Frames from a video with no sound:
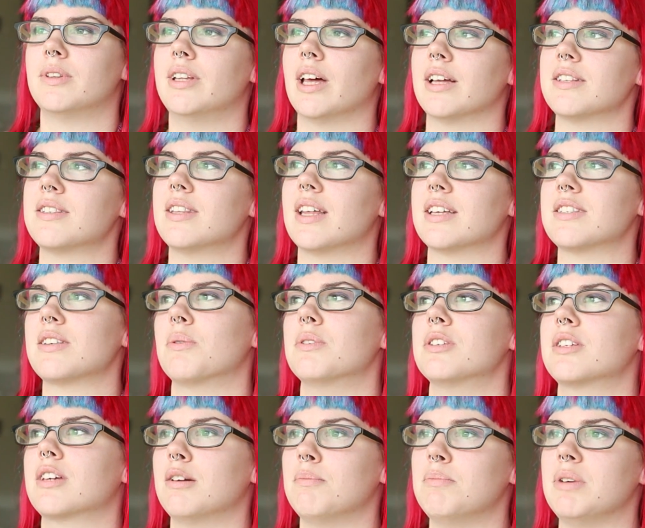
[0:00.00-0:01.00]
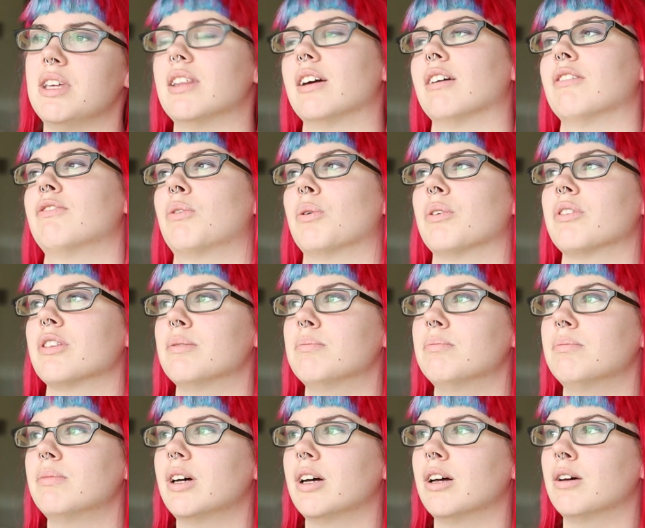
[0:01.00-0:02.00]
That's always going to be there for
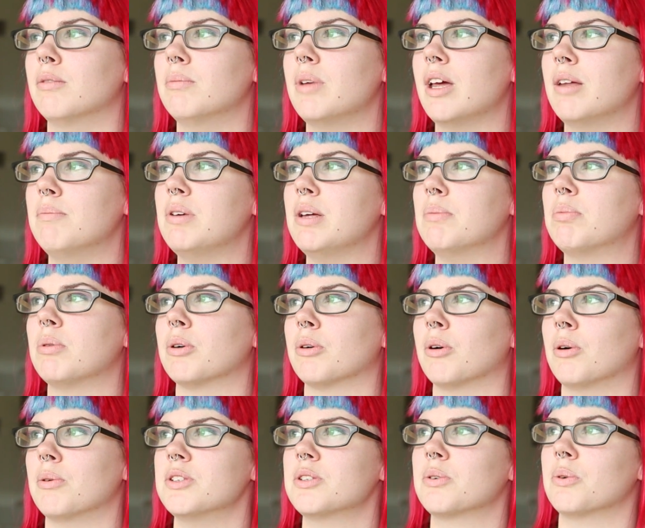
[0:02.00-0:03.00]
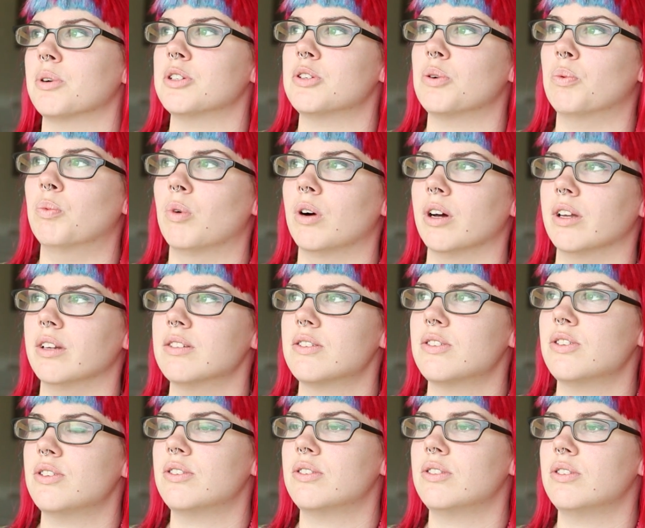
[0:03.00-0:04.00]
them. And people are always going to
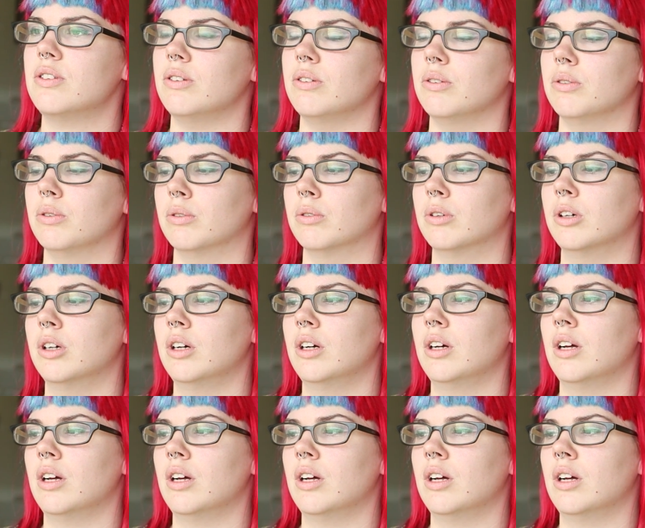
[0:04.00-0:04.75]
want to